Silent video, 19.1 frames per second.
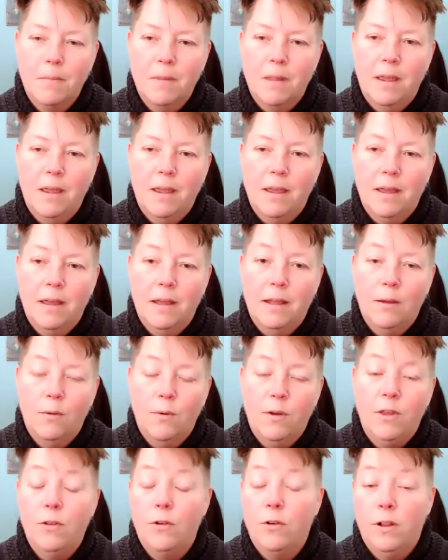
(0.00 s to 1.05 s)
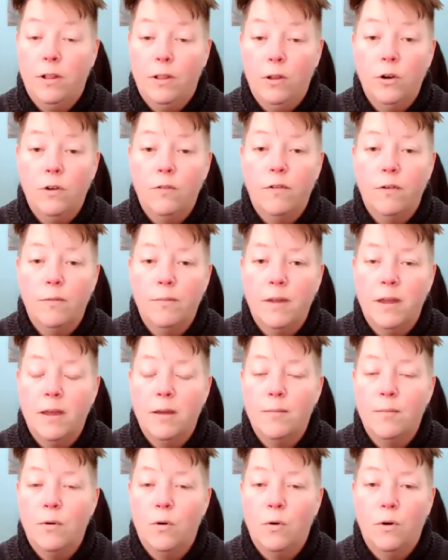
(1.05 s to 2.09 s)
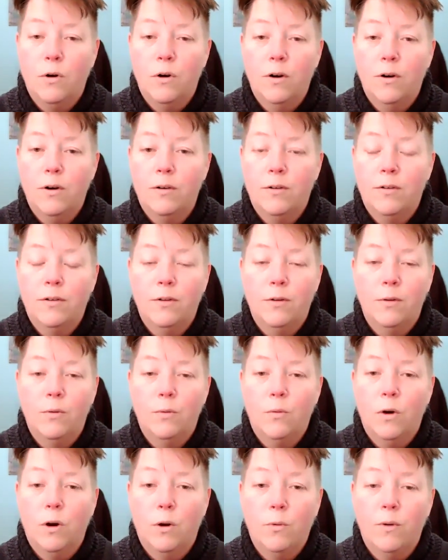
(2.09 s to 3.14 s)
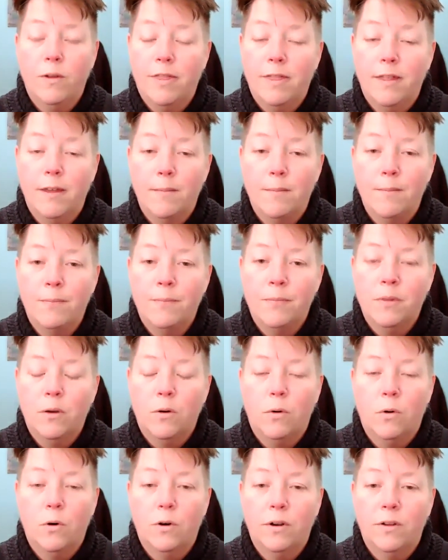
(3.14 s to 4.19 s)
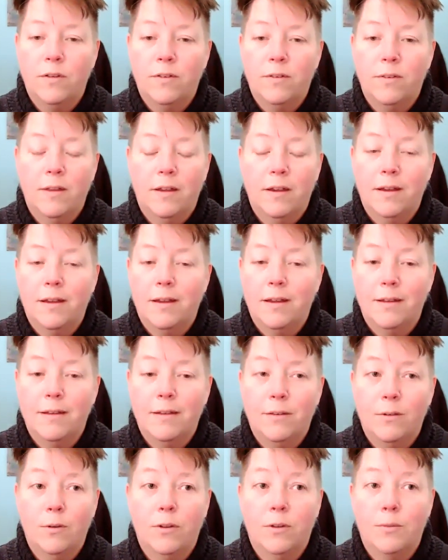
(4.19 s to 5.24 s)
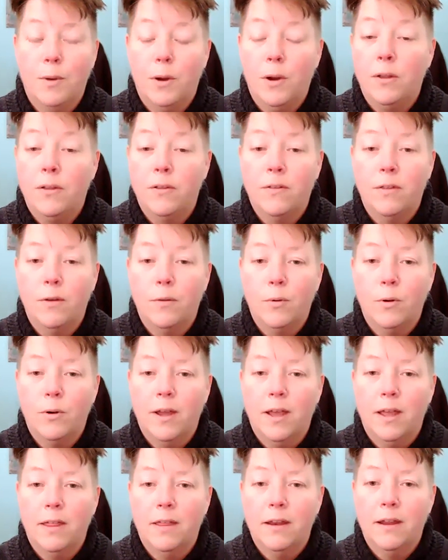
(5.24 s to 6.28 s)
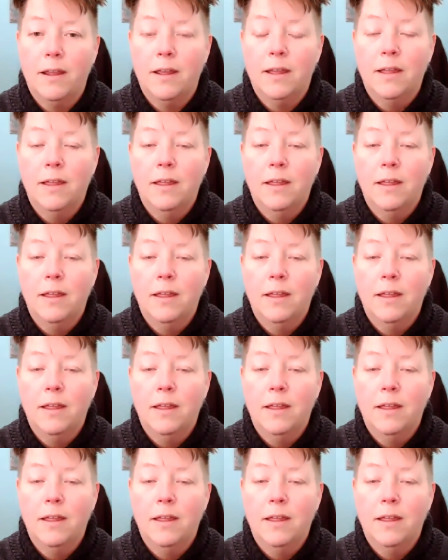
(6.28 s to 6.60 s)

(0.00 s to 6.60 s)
and either to learn from them or to work with them or to experience their modality.